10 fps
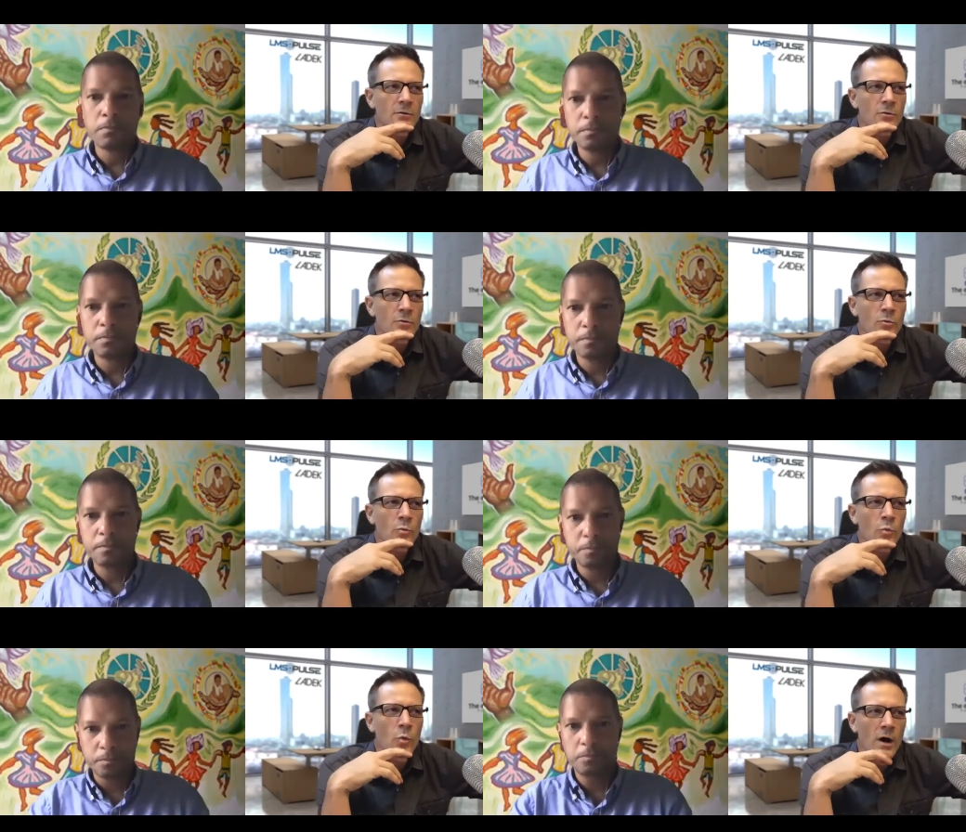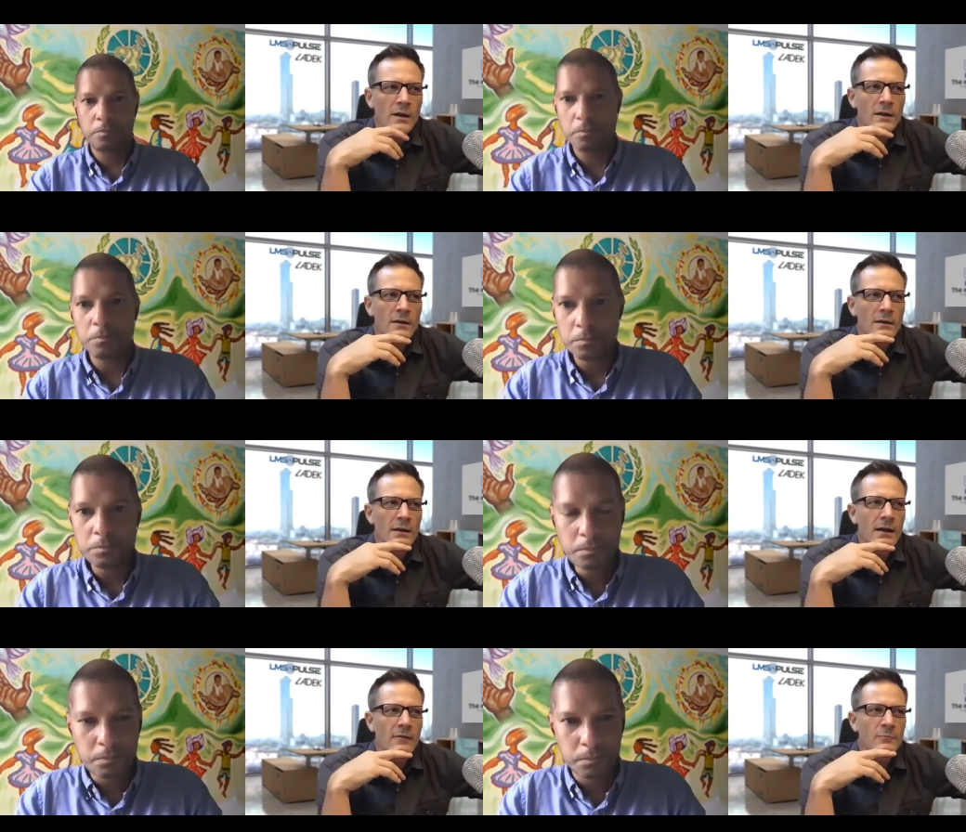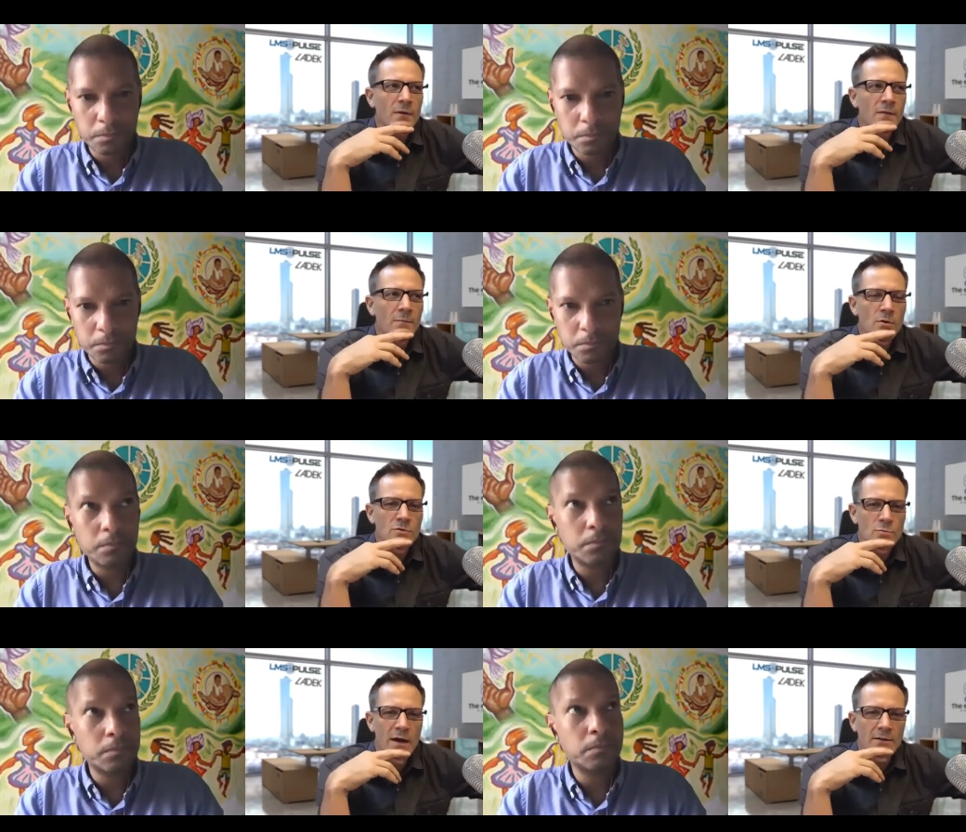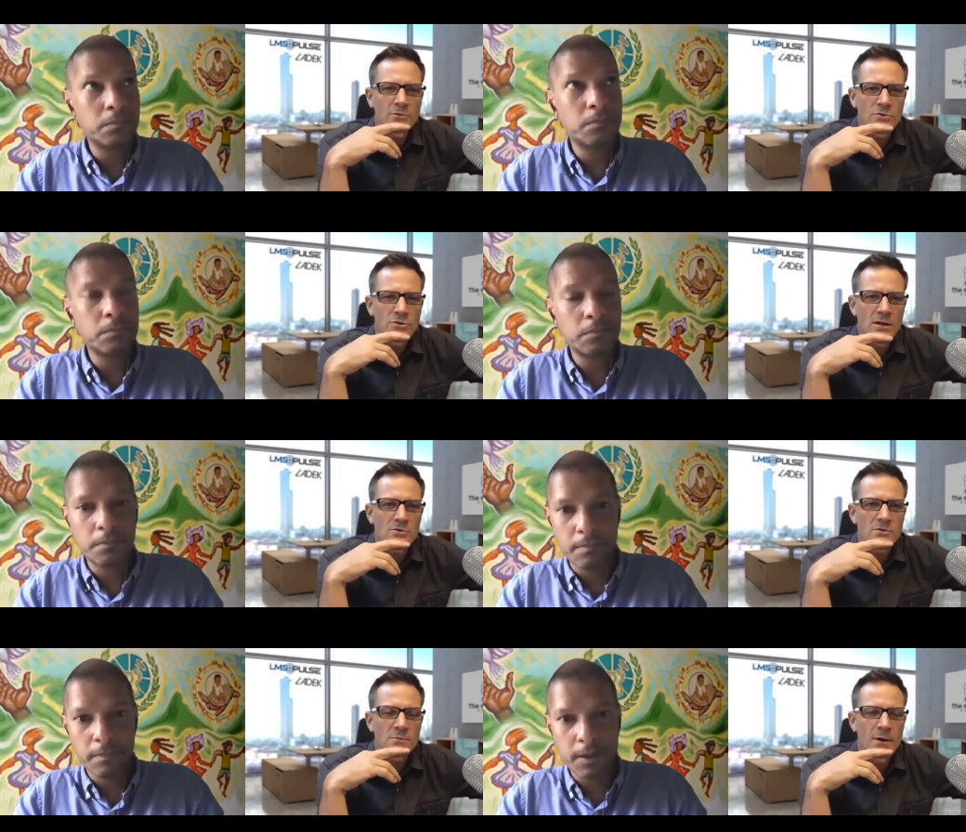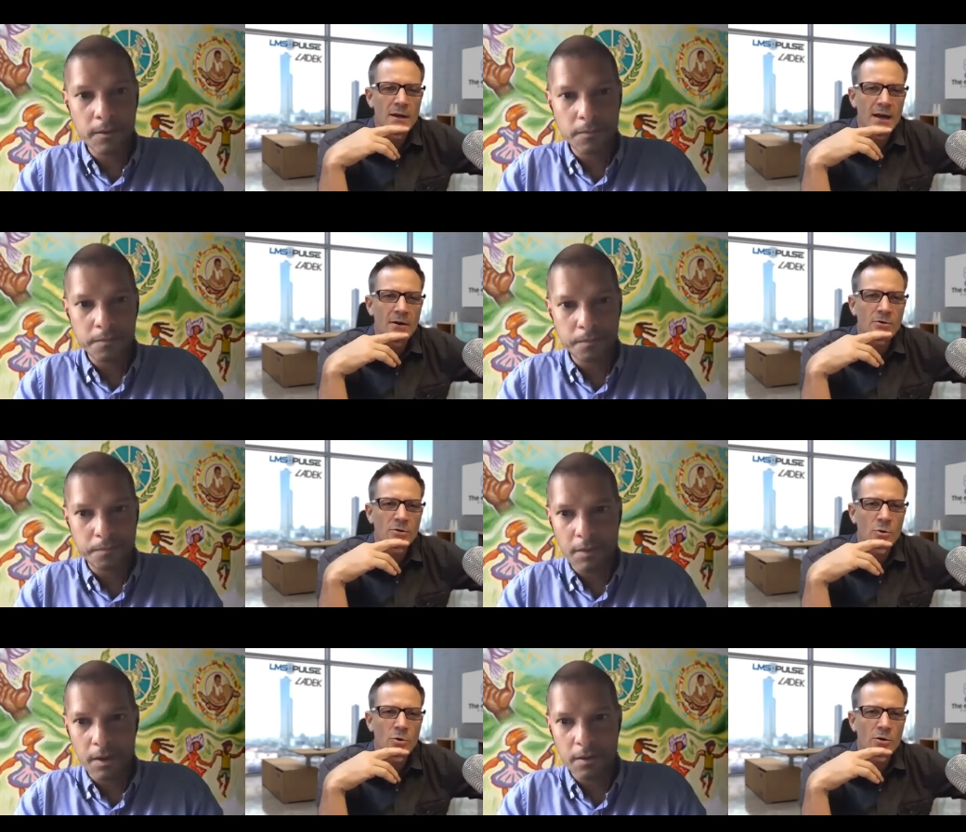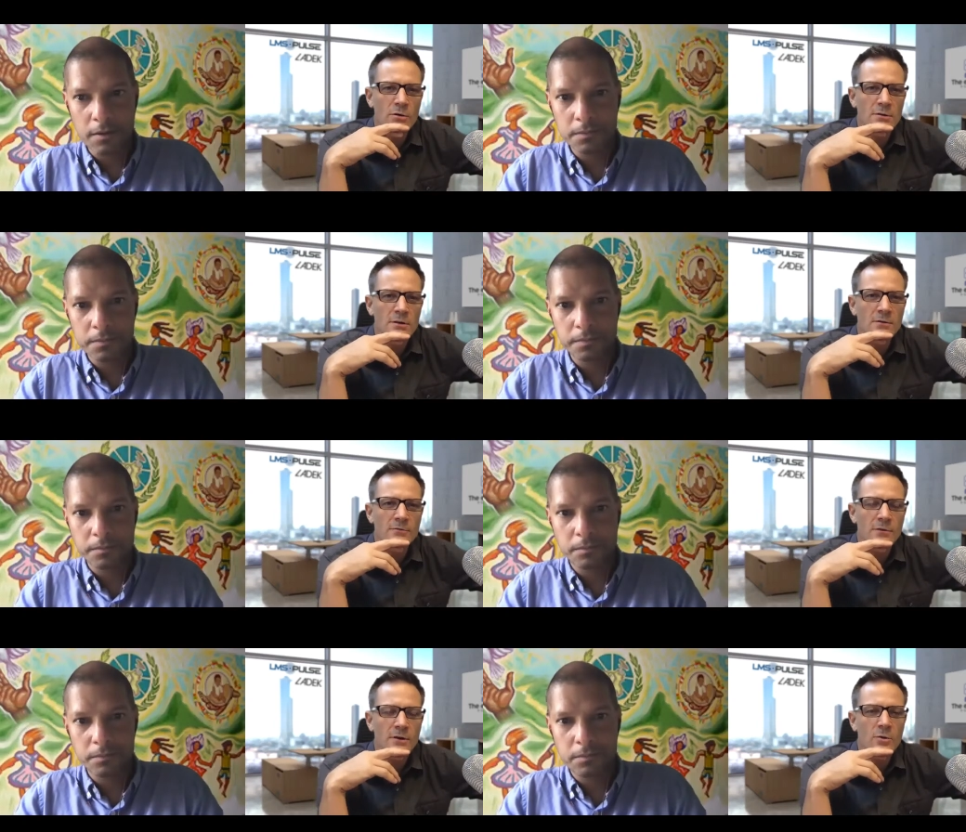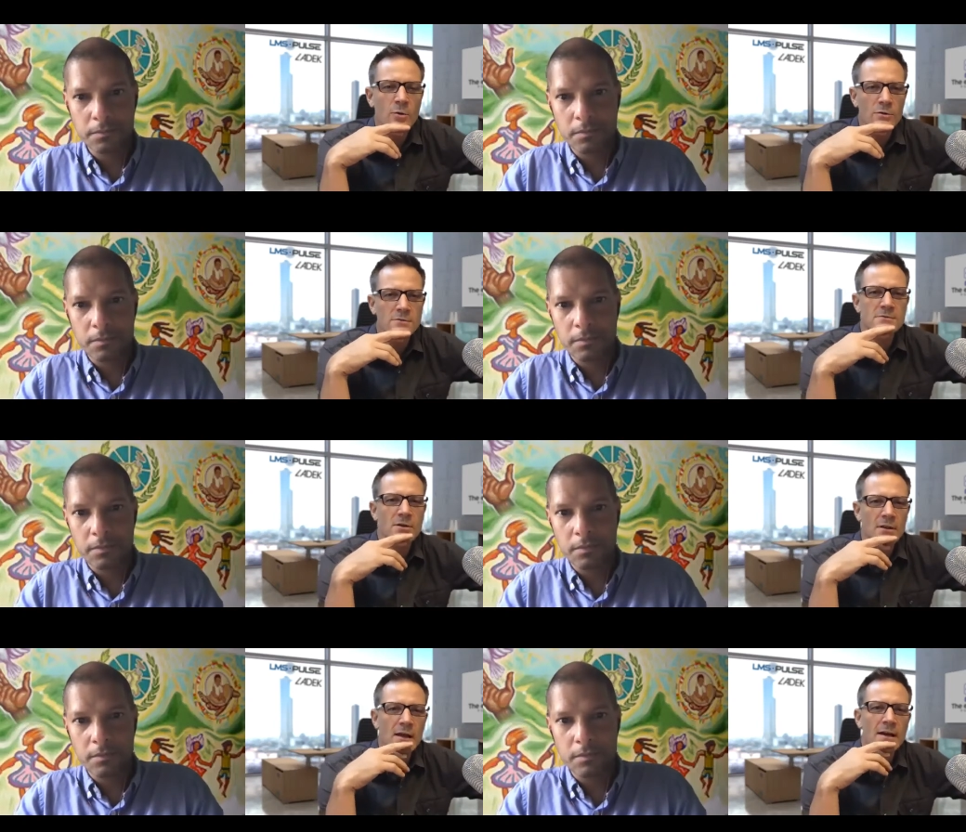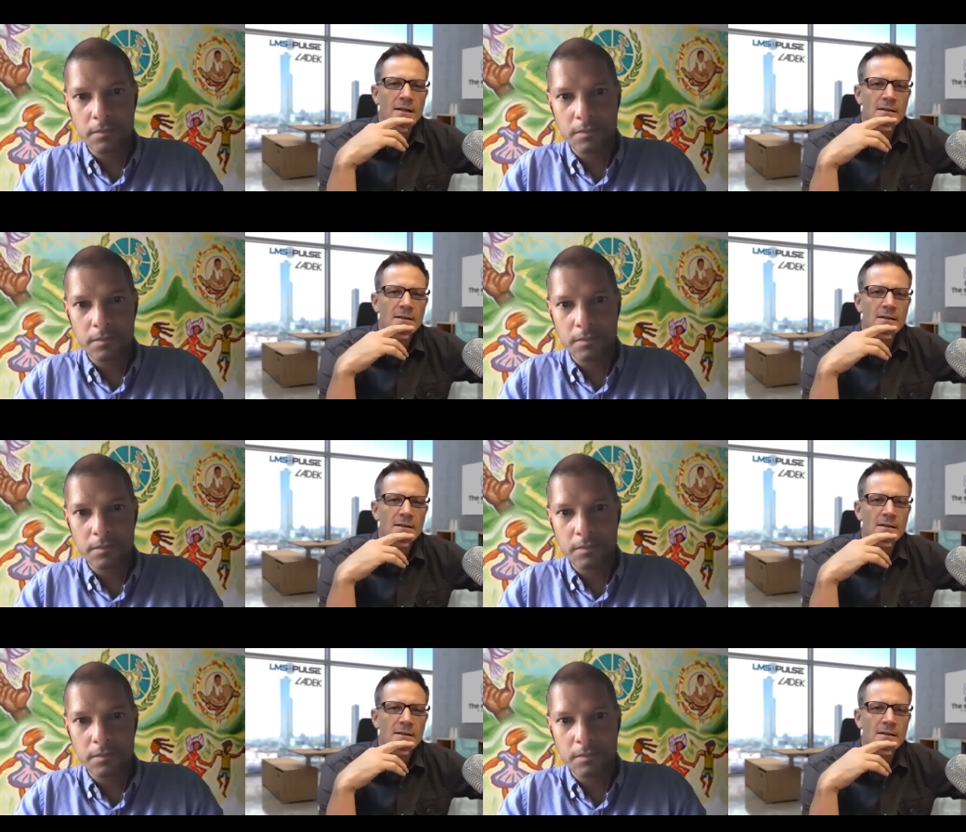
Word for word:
Speaker 1: what have been the most radical changes about how you're delivering courses online?